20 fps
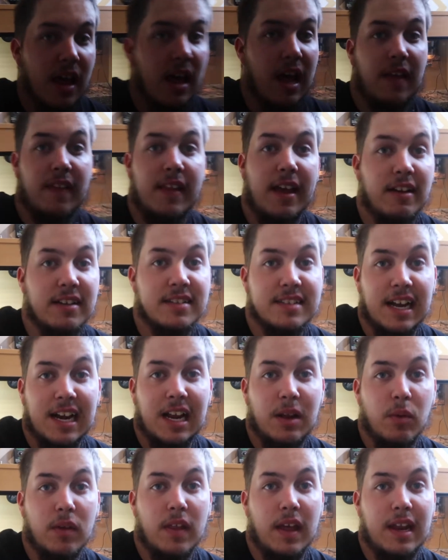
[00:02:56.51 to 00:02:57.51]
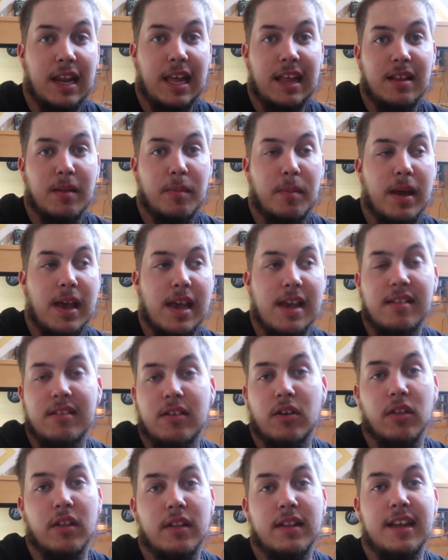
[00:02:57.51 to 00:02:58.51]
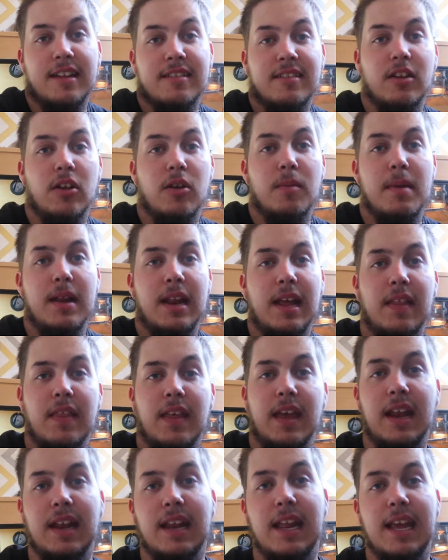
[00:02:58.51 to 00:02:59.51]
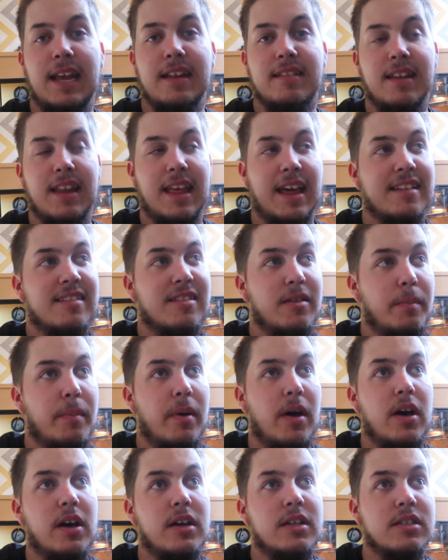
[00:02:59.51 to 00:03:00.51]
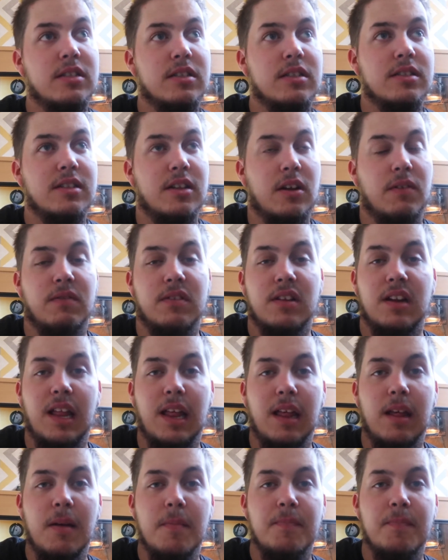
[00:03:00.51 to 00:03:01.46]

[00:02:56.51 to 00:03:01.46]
and they're exactly what they need to be. He's got the decent humidity that he needs, and he has the bursts. And then obviously